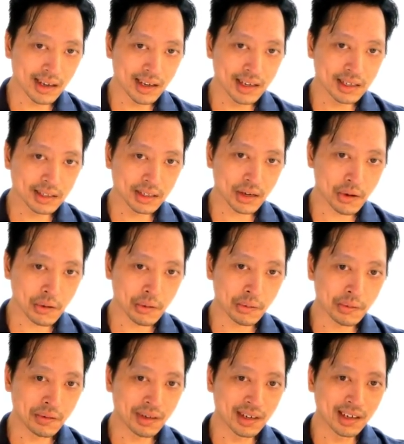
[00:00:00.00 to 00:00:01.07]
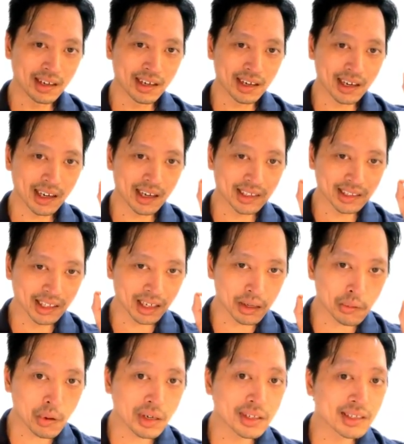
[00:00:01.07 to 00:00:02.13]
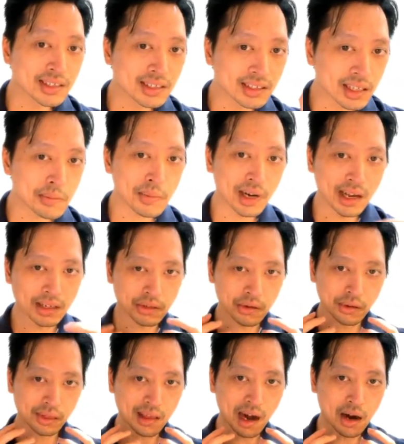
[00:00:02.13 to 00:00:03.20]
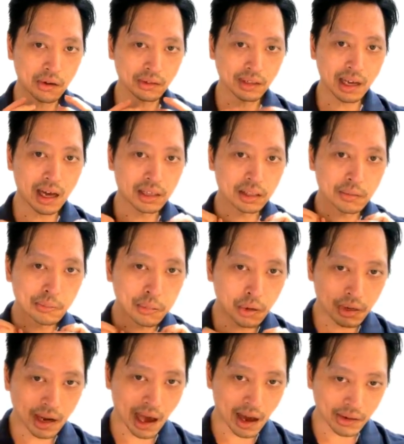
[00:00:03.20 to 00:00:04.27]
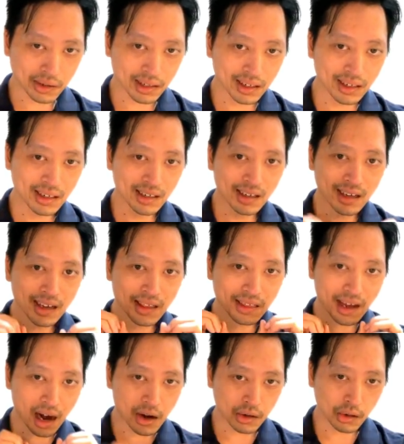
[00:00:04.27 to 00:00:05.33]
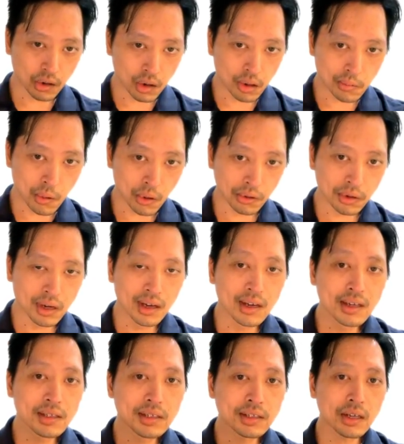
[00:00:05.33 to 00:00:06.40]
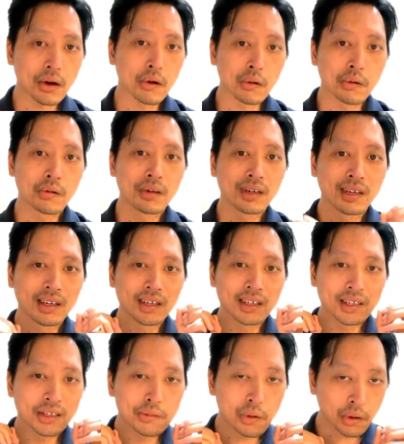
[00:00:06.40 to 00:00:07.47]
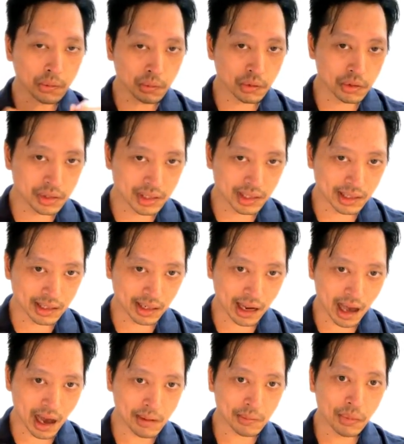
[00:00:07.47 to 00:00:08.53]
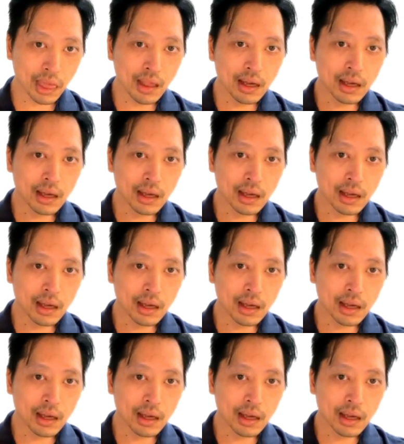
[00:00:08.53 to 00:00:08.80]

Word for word: So it's going to want to stimulate your thyroid gland to put out thyroid hormone. So you, what will you see in the lab?